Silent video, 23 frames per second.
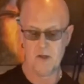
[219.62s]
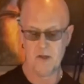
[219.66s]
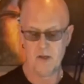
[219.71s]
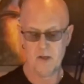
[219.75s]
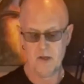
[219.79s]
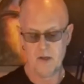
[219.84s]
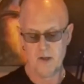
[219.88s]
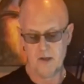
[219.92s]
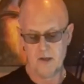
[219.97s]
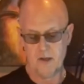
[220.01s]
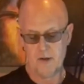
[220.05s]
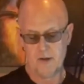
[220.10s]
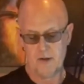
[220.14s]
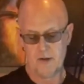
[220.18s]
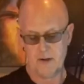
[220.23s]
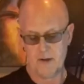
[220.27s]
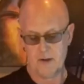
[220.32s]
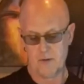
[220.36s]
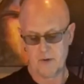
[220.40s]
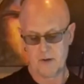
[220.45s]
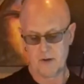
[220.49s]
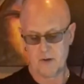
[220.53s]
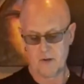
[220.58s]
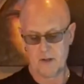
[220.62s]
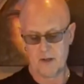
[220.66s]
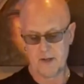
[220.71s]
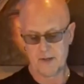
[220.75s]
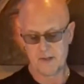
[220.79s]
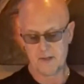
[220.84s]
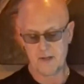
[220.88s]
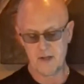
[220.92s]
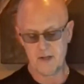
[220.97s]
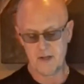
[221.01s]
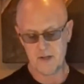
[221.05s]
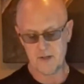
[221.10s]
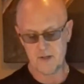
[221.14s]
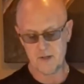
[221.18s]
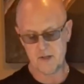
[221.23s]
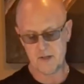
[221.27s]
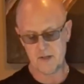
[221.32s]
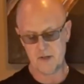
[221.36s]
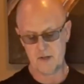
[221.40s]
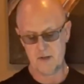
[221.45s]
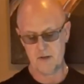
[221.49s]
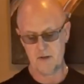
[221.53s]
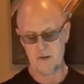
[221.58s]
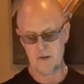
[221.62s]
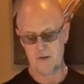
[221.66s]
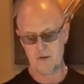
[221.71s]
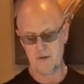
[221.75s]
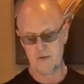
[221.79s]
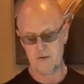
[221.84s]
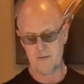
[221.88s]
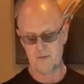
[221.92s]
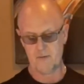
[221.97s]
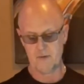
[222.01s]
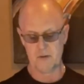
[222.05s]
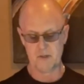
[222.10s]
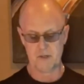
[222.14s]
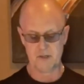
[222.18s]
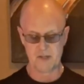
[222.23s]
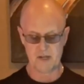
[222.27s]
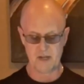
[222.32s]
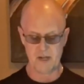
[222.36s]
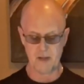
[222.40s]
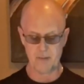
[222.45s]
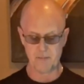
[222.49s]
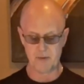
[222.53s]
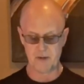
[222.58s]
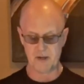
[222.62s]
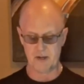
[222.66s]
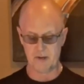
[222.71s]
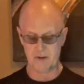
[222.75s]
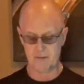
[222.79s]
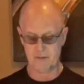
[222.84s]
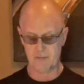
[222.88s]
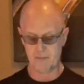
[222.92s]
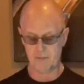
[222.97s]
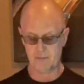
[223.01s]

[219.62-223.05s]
Now we go like this, fully dampen it,